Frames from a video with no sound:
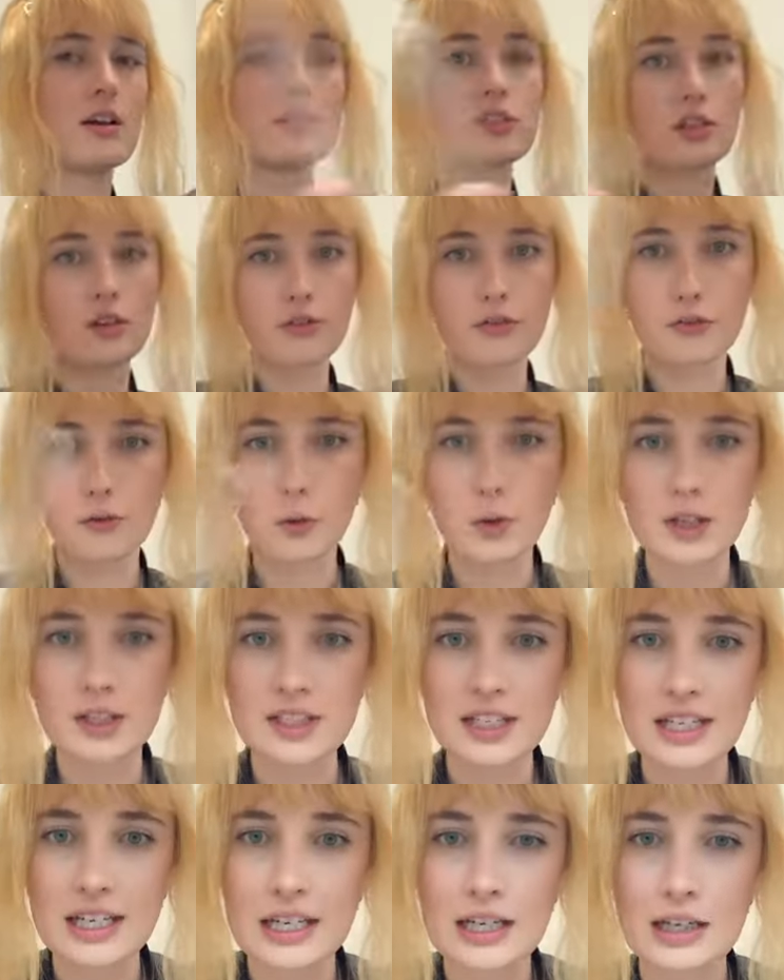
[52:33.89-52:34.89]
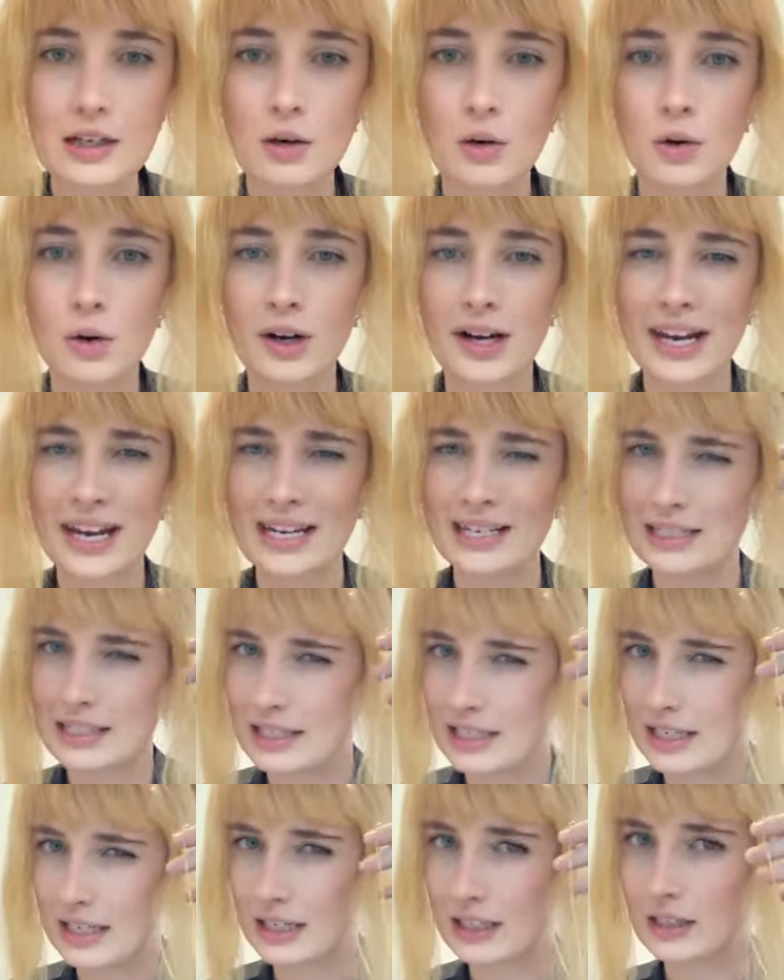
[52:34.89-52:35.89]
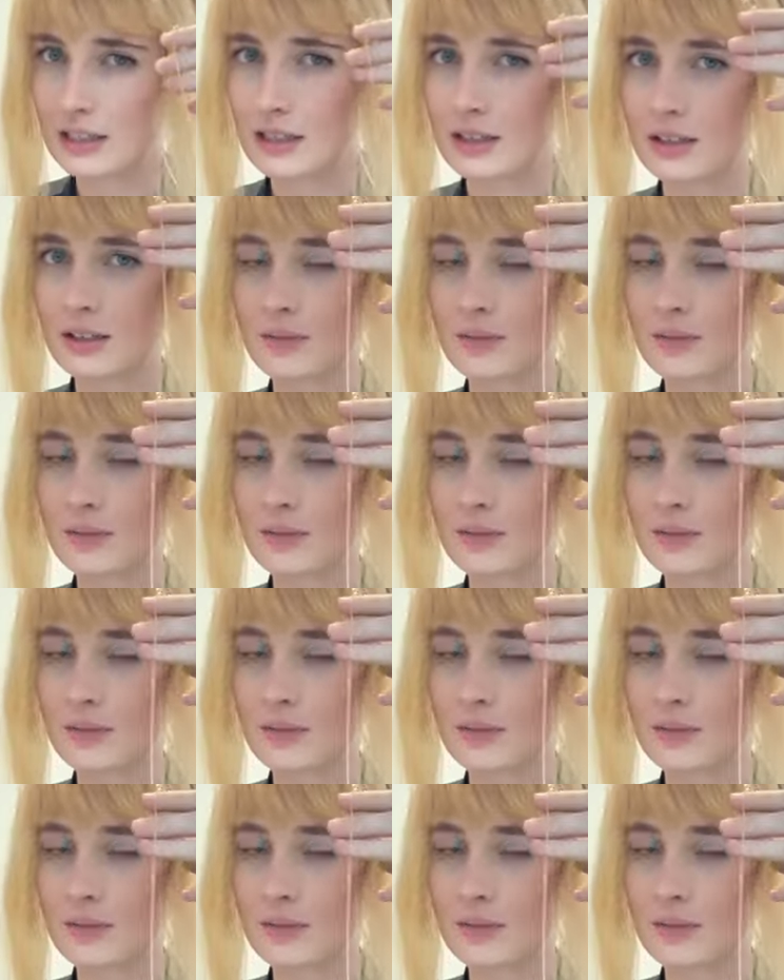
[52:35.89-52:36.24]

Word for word: So 14 or 18.